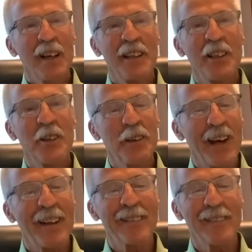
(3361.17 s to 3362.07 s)
you know
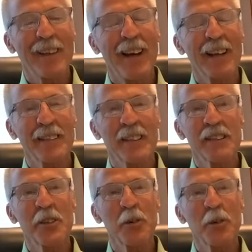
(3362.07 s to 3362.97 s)
that that
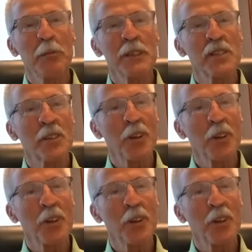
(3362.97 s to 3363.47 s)
that's a woman's